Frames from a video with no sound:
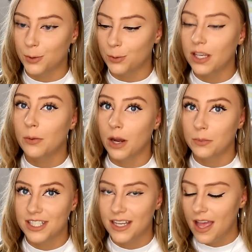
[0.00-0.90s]
to
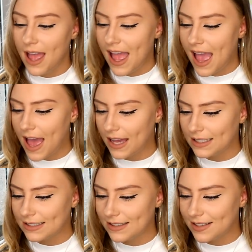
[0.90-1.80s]
erupt,
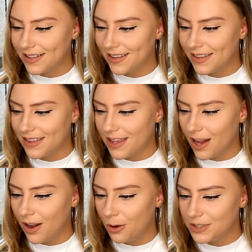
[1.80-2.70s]
and the
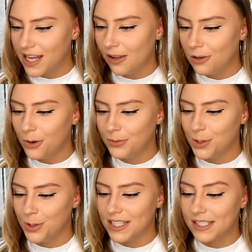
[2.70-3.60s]
hotel
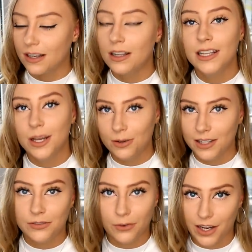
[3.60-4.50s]
owner is
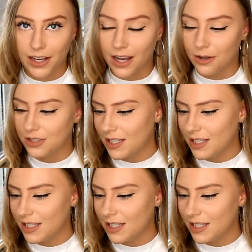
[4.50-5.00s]
clearly freaking out.